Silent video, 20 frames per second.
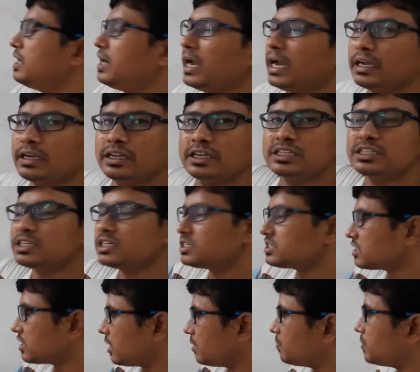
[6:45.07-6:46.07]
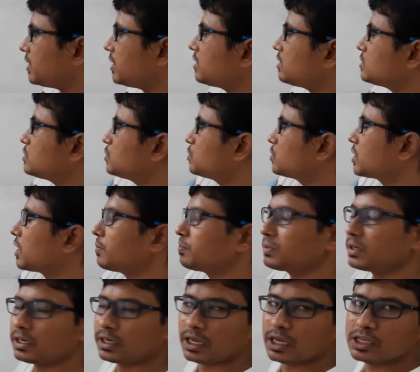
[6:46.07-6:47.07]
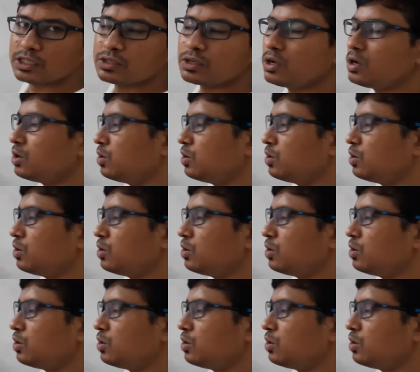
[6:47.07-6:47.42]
and destination IP address you kept it as